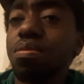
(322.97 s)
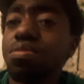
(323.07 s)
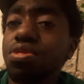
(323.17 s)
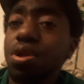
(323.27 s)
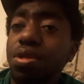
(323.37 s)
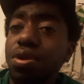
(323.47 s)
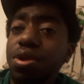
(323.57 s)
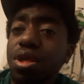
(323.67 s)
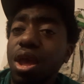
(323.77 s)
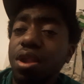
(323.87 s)
gonna start
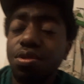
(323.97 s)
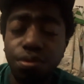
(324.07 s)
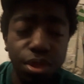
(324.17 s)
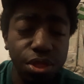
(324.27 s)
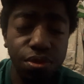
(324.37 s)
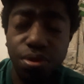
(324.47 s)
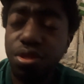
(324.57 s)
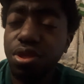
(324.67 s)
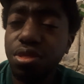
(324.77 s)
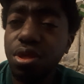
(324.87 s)
learning how to do like
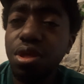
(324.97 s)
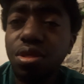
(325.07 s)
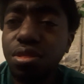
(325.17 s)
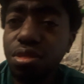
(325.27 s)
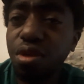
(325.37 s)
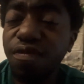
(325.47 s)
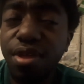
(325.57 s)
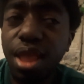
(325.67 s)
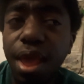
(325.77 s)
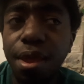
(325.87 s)
360s and stuff like
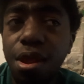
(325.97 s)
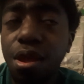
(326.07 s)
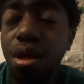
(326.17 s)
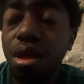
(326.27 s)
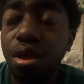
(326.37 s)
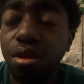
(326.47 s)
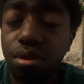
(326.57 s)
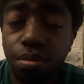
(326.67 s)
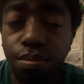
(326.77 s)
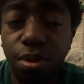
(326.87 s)
that.
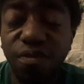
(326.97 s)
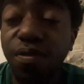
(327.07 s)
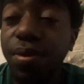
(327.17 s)
But for